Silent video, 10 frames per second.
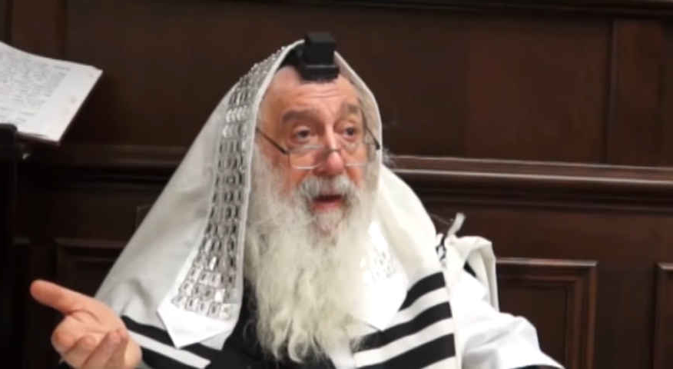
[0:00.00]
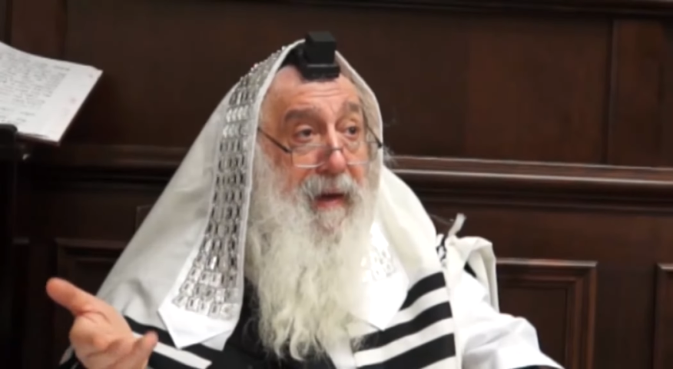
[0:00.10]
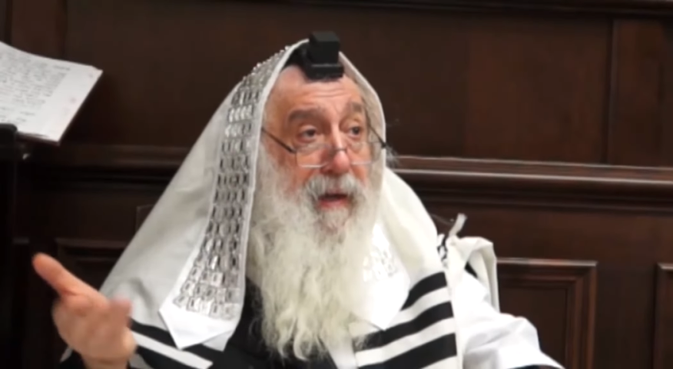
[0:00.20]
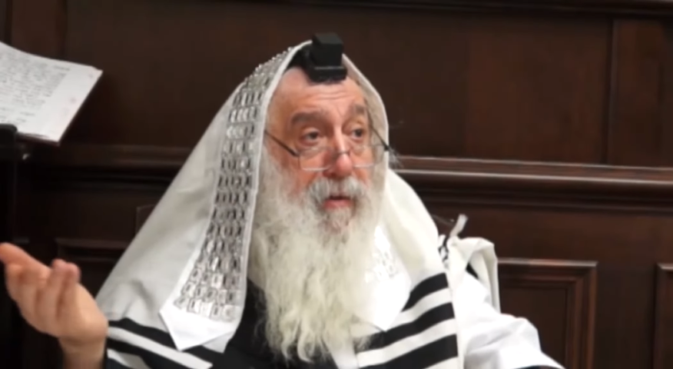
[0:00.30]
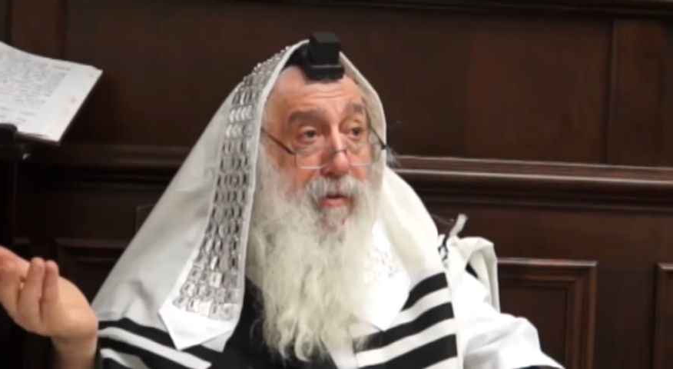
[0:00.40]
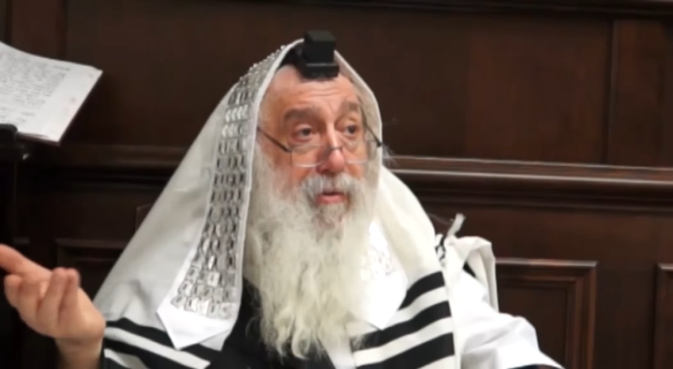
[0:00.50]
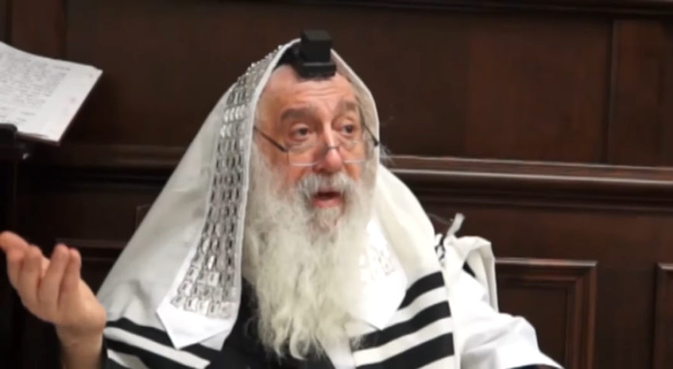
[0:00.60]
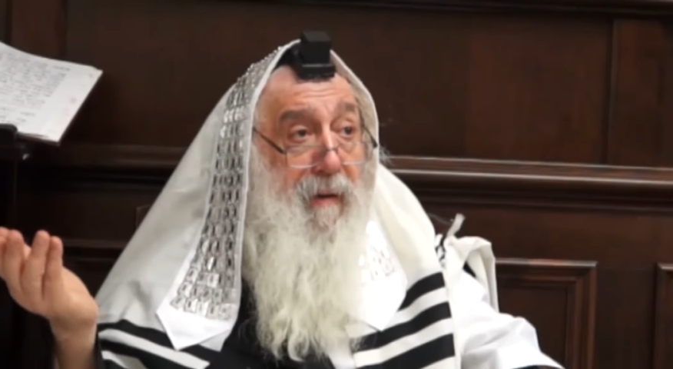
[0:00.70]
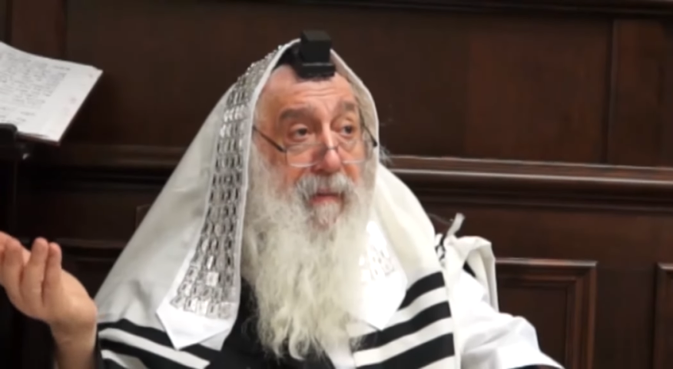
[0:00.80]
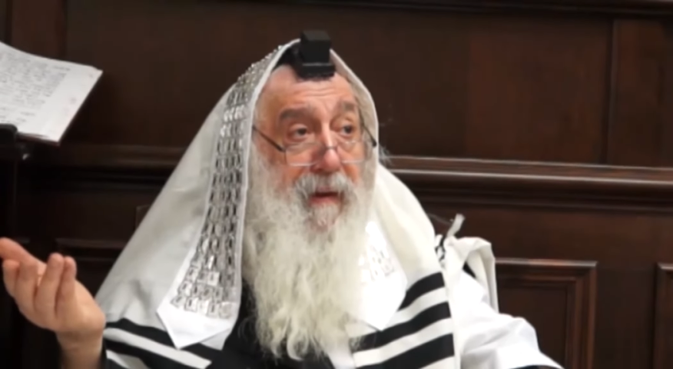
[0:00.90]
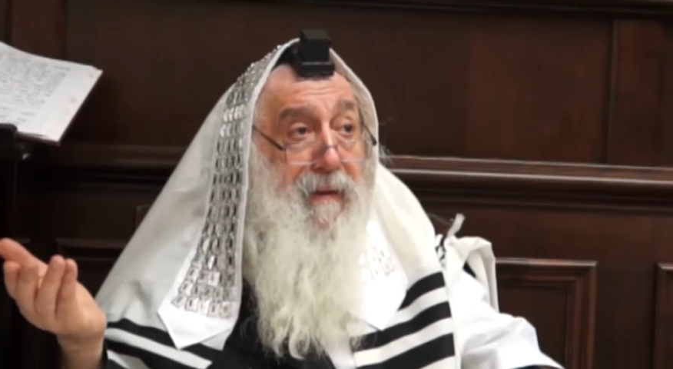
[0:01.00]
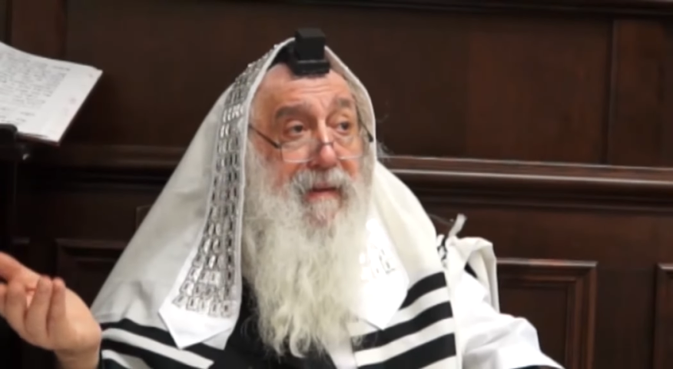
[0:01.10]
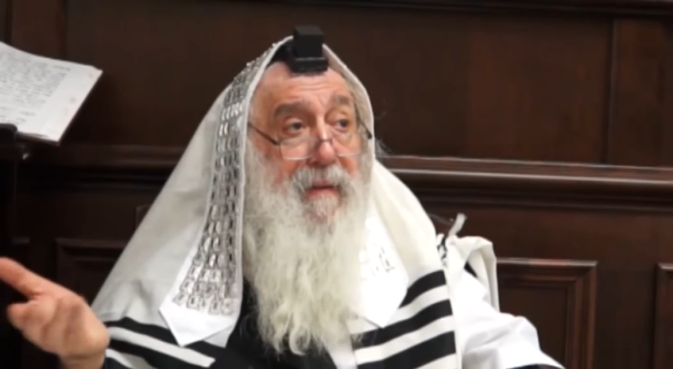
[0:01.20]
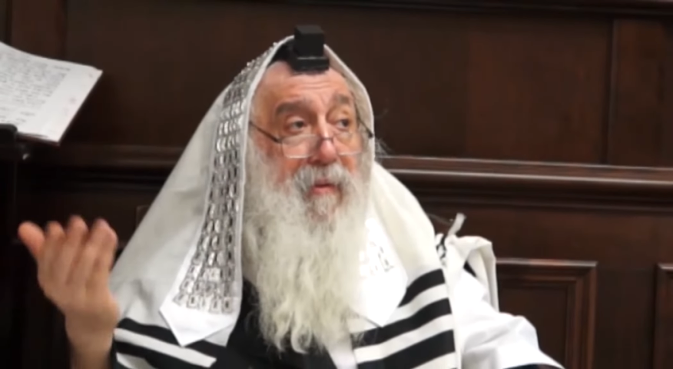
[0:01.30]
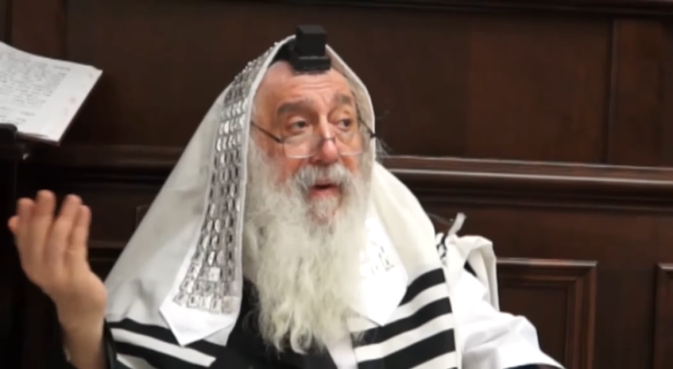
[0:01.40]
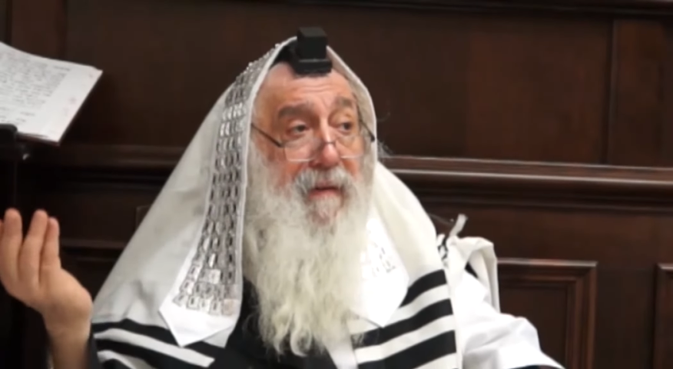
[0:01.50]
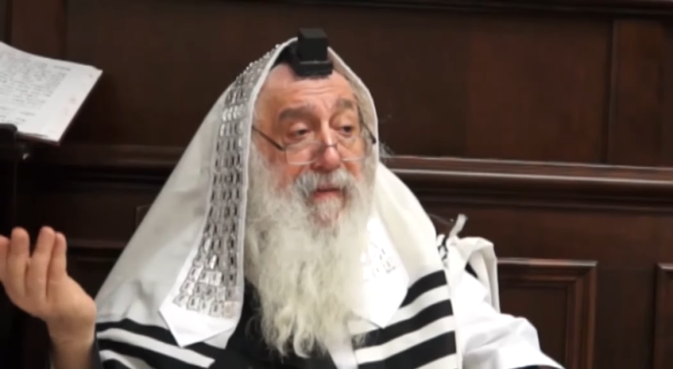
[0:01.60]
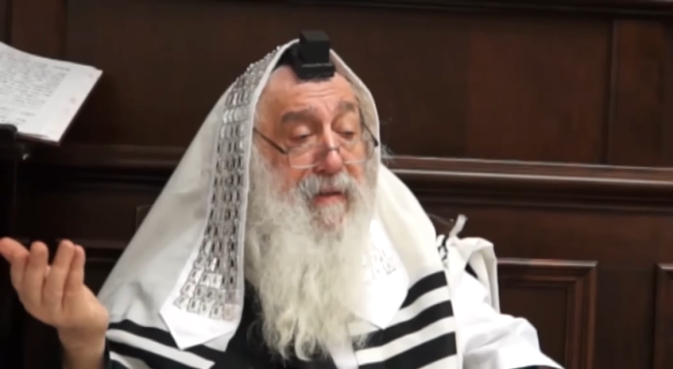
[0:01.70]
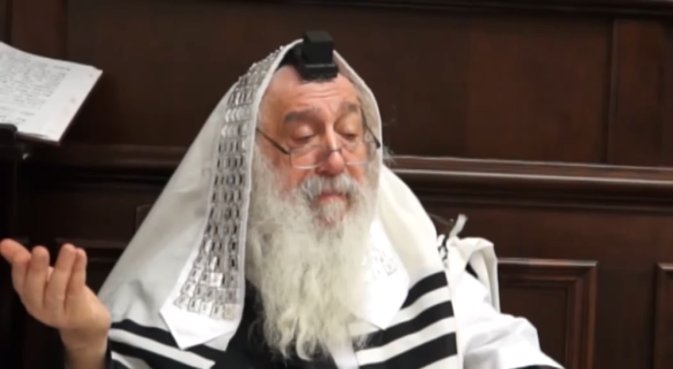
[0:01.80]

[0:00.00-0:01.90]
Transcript: I cannot go to a rabbi, tell me why I have this